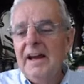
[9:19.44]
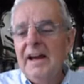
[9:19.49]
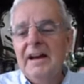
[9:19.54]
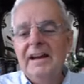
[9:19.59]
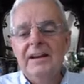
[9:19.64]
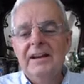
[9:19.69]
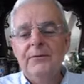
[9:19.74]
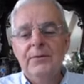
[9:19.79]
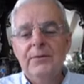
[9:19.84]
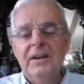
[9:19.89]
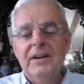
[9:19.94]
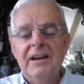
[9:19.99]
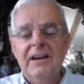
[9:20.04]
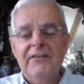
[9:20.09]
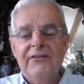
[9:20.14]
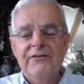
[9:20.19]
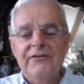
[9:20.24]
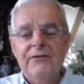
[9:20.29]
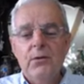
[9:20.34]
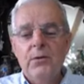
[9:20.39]
If we get
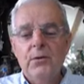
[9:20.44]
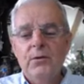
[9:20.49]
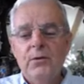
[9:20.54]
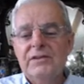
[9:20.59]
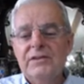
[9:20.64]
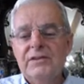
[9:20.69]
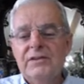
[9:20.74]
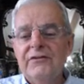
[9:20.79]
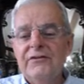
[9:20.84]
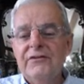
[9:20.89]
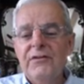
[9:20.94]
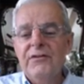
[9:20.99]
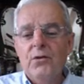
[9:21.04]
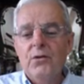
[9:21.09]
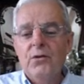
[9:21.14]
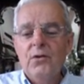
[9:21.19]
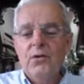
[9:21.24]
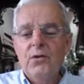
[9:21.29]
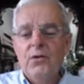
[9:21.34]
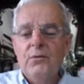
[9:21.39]
4 to
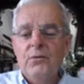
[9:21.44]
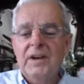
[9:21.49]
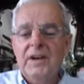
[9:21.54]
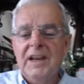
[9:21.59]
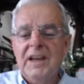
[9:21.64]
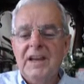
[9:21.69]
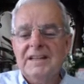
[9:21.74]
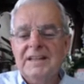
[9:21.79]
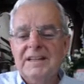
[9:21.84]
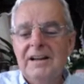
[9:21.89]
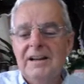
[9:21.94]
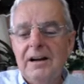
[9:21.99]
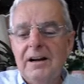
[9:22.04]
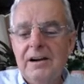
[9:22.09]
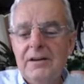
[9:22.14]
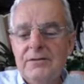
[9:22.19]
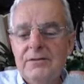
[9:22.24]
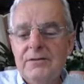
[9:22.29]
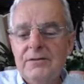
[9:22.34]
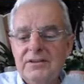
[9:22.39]
4, we're getting
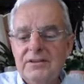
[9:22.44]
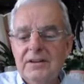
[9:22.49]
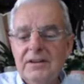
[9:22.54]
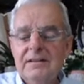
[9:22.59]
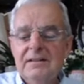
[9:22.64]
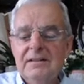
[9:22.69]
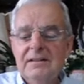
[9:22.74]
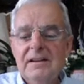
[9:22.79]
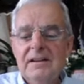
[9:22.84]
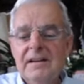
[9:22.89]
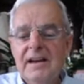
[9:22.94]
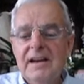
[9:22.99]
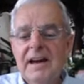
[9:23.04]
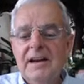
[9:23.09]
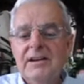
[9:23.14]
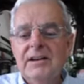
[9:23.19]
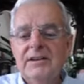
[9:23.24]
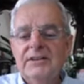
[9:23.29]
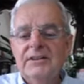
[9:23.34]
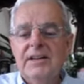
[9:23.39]
closer.
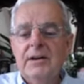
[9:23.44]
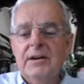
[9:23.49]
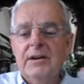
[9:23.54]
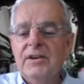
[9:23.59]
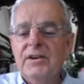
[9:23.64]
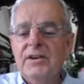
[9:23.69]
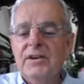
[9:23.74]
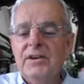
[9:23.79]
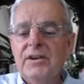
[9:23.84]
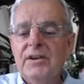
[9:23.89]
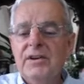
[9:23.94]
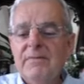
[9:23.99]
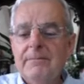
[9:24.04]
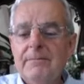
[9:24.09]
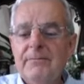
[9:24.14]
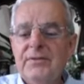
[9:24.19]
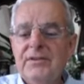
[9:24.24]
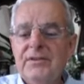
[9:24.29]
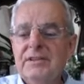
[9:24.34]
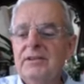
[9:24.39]
And one of the
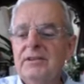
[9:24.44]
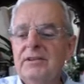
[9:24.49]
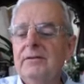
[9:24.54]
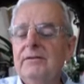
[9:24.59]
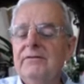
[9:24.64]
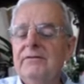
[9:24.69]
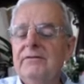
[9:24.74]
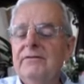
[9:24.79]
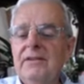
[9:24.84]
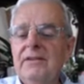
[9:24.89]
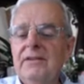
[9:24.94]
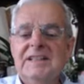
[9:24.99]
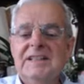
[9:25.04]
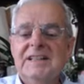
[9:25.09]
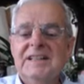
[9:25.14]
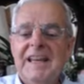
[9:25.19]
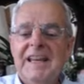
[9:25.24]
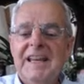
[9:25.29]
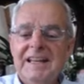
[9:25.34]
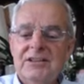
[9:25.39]
members who voted
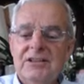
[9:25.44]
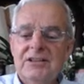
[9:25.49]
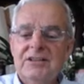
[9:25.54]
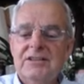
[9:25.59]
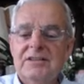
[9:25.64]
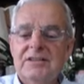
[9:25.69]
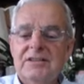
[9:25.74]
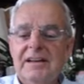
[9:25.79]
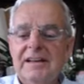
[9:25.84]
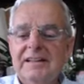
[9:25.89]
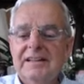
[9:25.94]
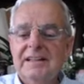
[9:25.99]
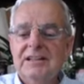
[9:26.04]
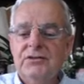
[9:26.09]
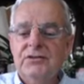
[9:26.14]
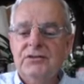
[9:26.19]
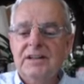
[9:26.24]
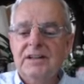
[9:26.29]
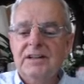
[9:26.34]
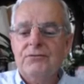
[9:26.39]
against an
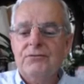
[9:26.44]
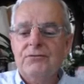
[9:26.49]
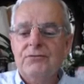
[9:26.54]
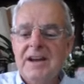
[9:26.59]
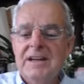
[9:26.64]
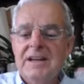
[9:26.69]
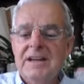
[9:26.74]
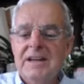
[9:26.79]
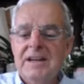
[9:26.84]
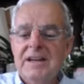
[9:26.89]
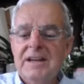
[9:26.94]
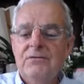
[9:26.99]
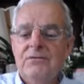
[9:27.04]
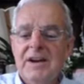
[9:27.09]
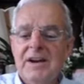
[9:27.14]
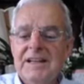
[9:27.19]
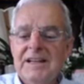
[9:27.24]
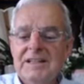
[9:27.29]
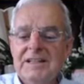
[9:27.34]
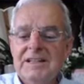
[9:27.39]
interest rate
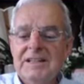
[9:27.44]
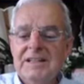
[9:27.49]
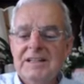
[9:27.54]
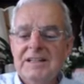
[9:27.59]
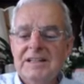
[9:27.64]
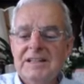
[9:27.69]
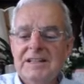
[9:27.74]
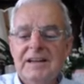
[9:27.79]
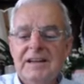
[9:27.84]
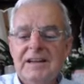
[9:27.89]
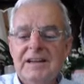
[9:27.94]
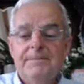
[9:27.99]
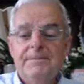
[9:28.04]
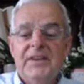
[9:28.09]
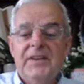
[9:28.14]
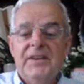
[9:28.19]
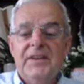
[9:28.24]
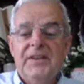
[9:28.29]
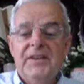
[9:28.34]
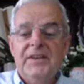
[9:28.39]
hike
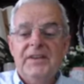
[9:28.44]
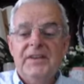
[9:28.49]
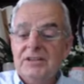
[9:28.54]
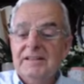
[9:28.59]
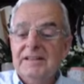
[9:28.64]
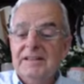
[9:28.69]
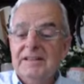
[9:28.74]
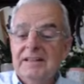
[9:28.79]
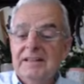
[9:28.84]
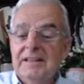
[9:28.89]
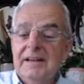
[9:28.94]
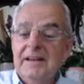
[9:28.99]
actually